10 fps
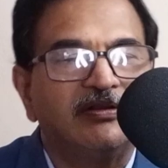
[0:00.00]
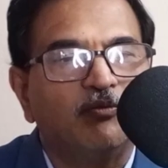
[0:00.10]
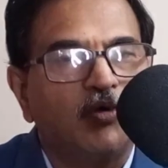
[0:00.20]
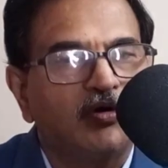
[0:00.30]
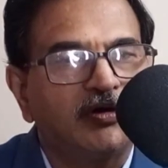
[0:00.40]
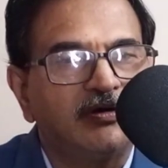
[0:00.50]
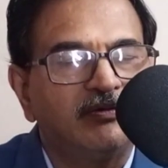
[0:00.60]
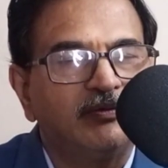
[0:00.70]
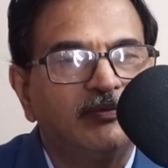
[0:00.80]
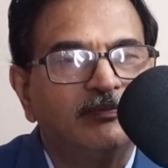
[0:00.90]
the water,
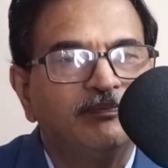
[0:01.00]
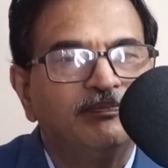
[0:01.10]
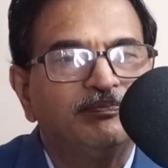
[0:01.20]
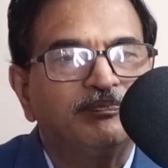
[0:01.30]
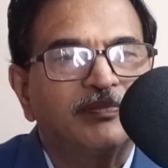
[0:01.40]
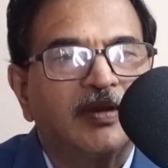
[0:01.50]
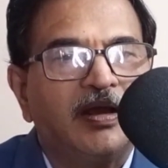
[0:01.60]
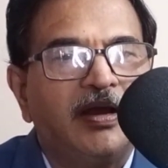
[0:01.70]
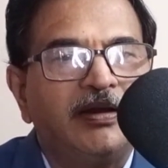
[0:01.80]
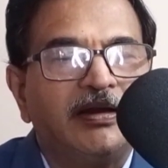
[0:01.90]

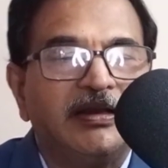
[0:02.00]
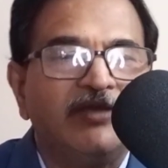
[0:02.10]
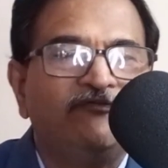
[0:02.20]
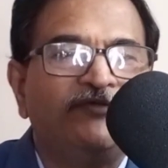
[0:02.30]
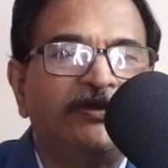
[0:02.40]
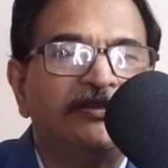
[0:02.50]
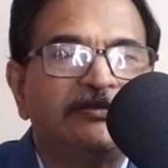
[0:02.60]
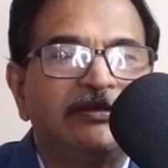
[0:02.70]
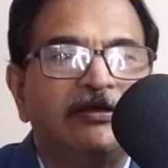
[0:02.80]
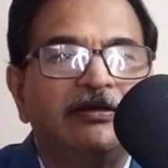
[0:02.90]
and if it is
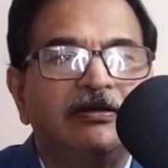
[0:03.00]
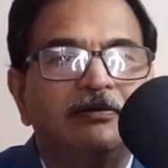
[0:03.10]
a